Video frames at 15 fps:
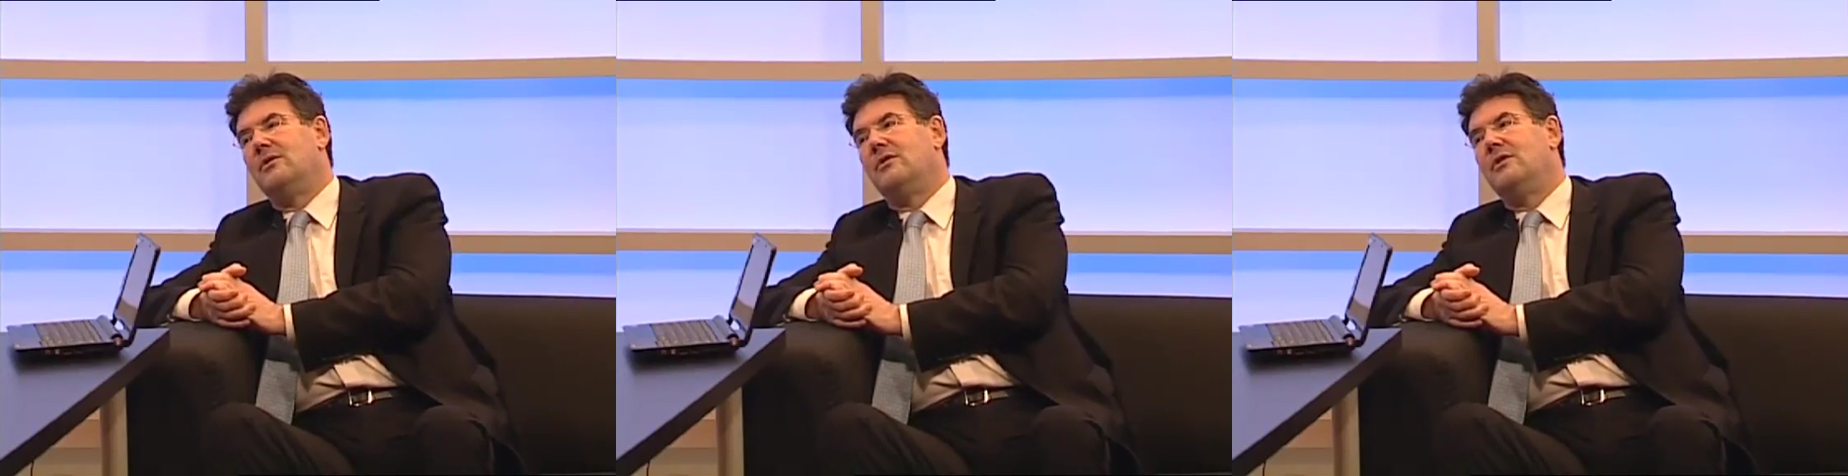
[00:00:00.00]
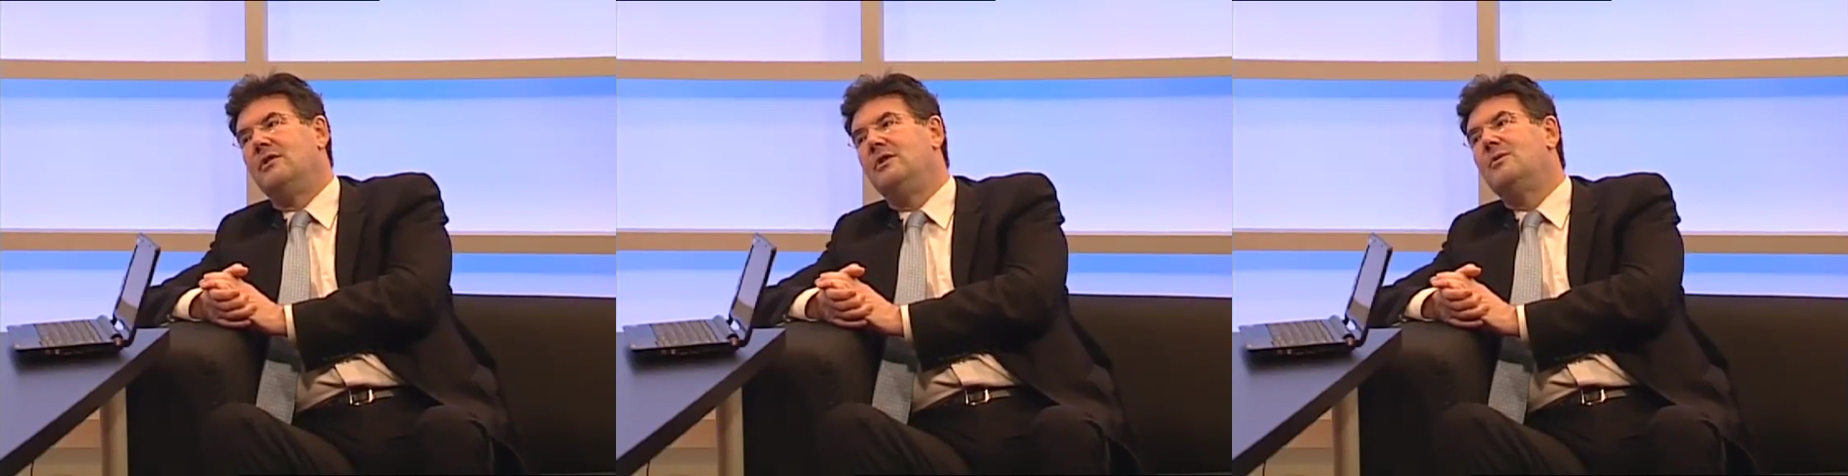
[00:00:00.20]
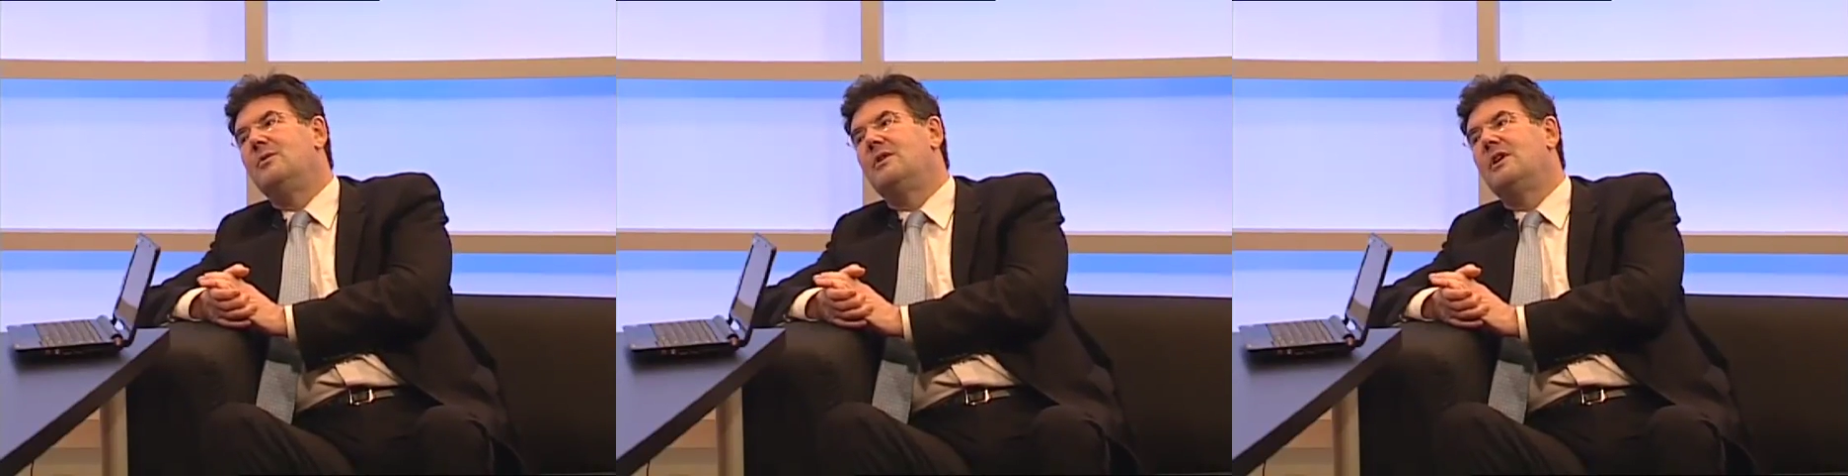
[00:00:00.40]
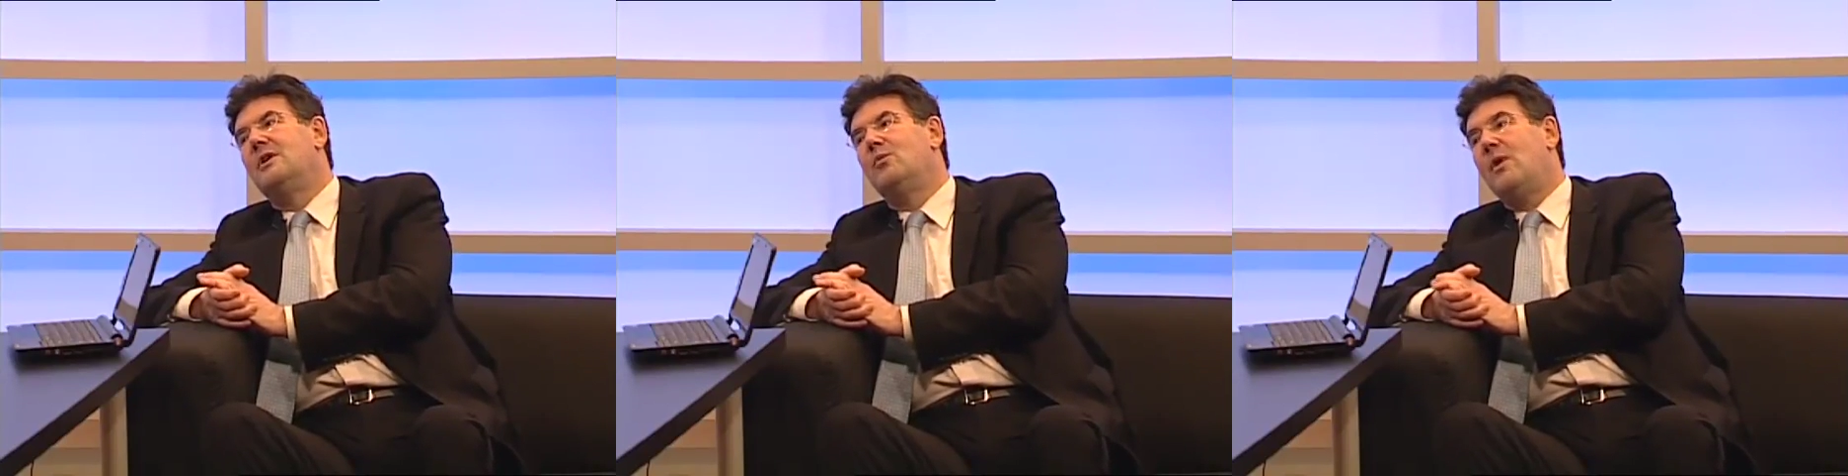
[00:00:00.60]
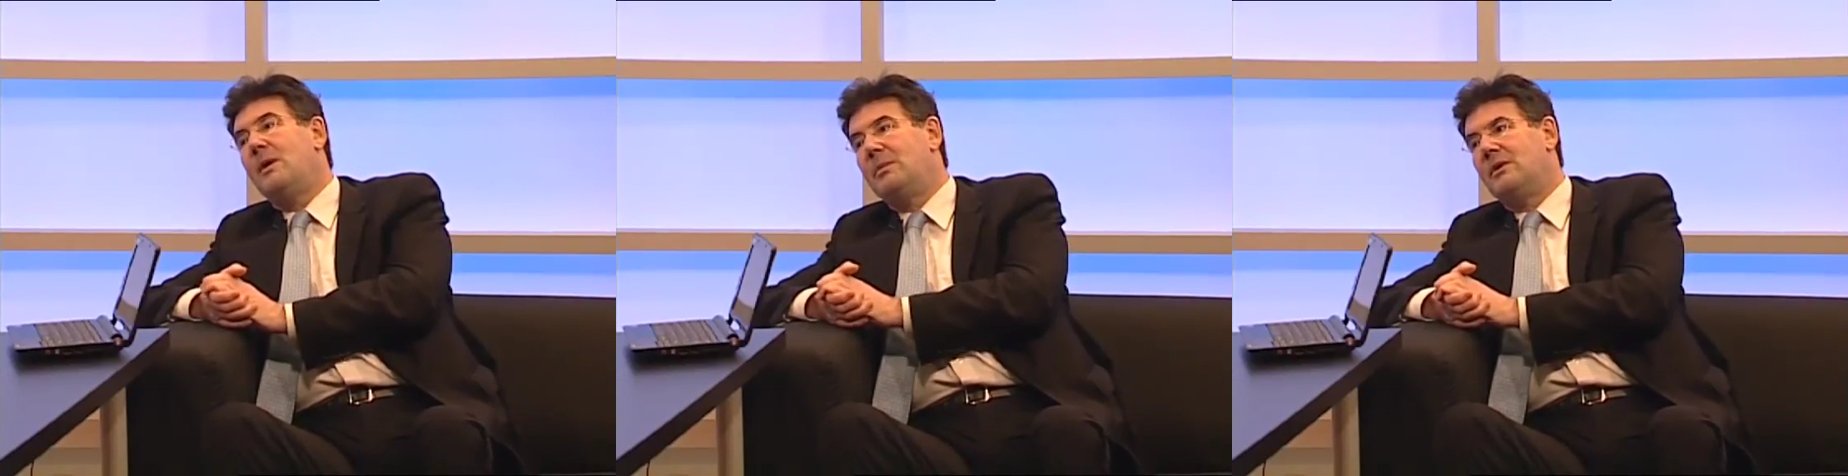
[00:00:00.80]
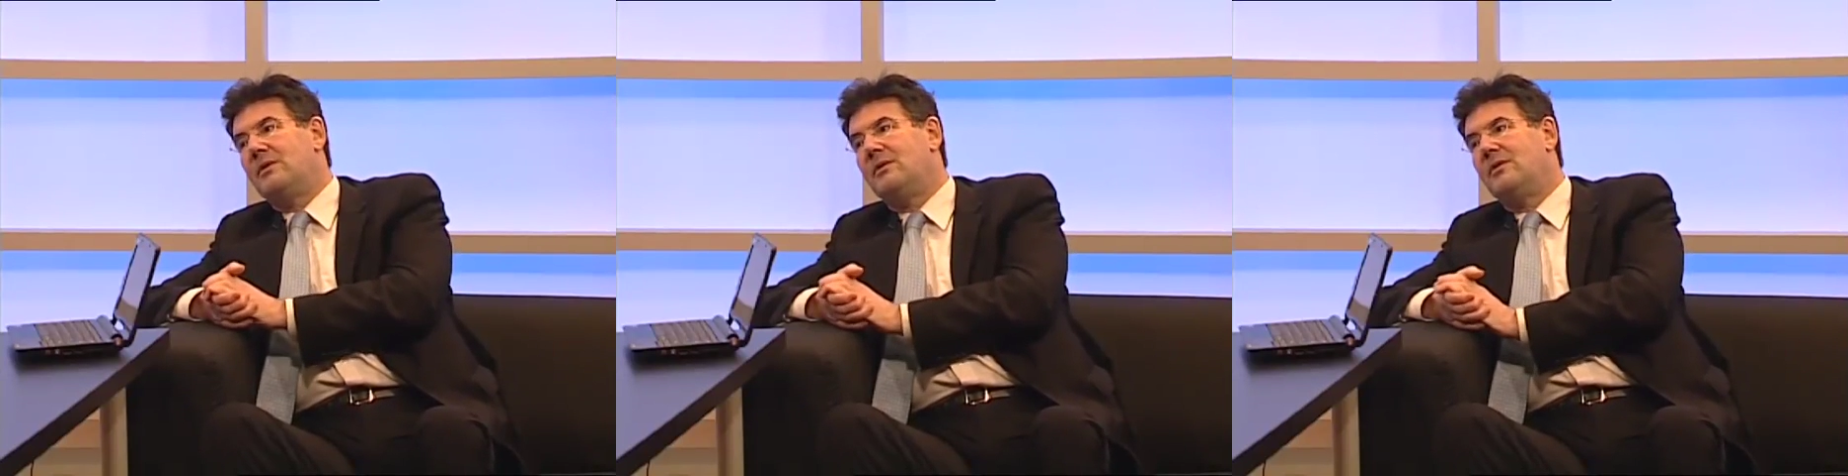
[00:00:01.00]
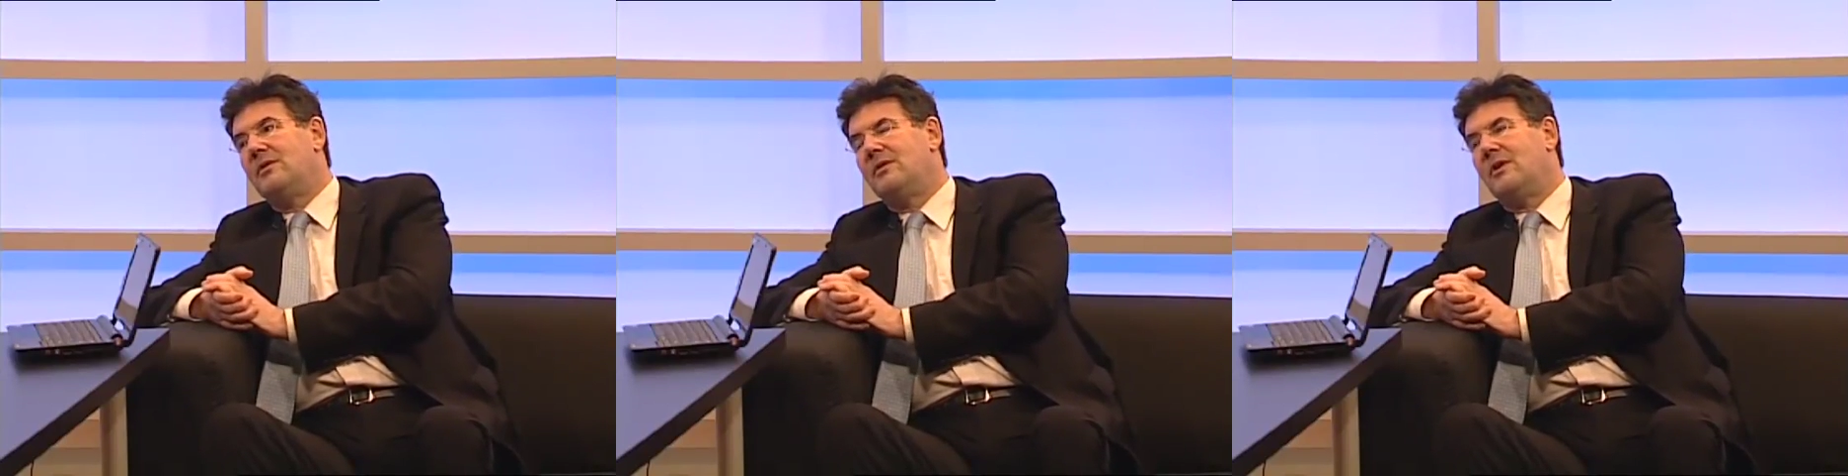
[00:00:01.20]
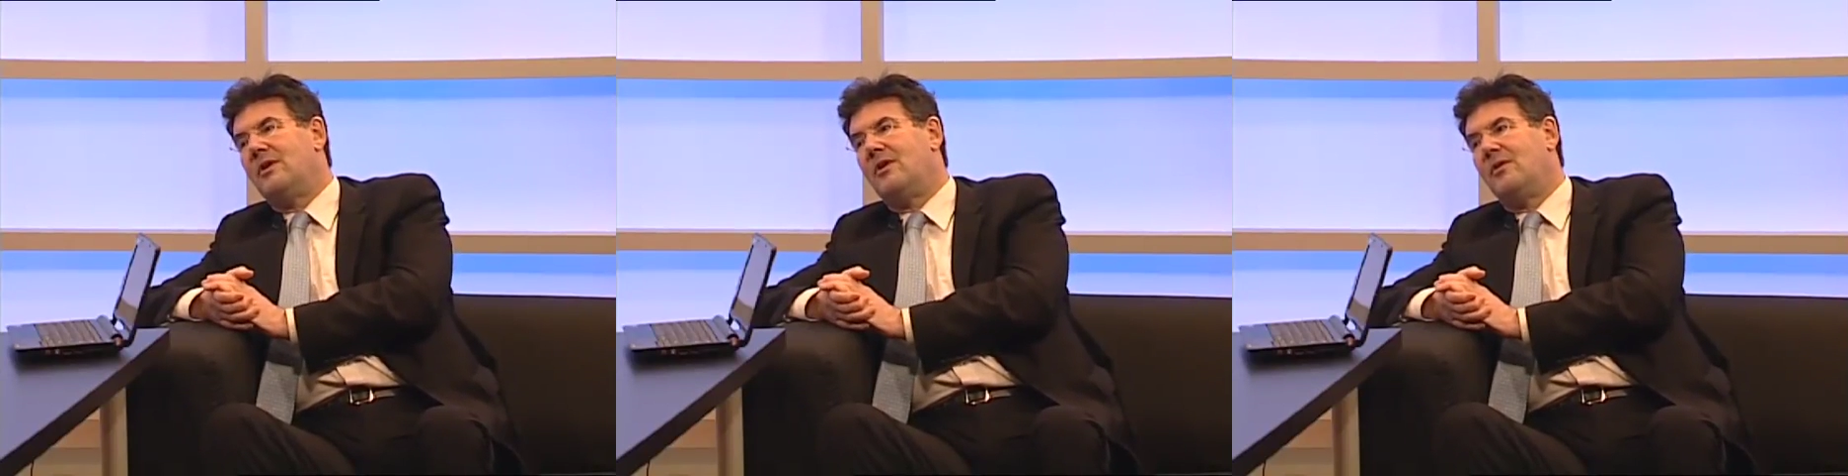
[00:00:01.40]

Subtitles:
the nuclear weapons